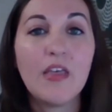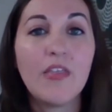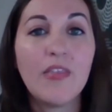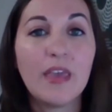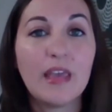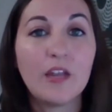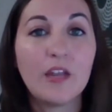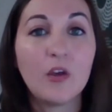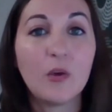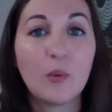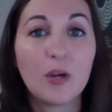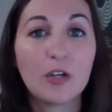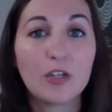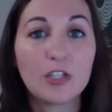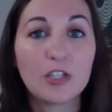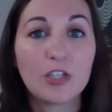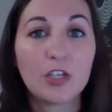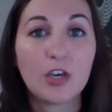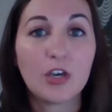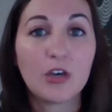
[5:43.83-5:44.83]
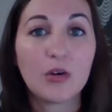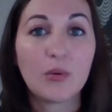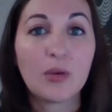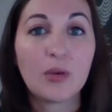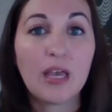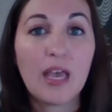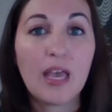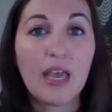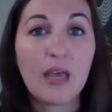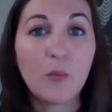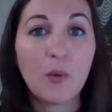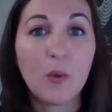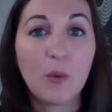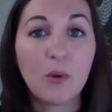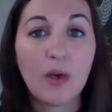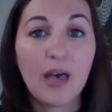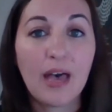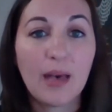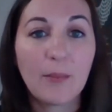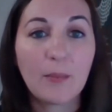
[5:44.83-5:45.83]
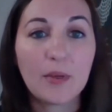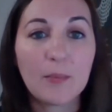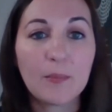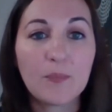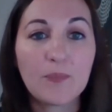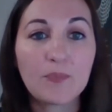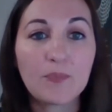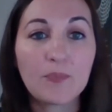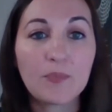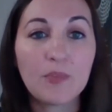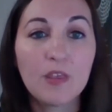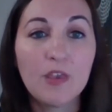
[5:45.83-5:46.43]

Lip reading: they know where to go and what will happen.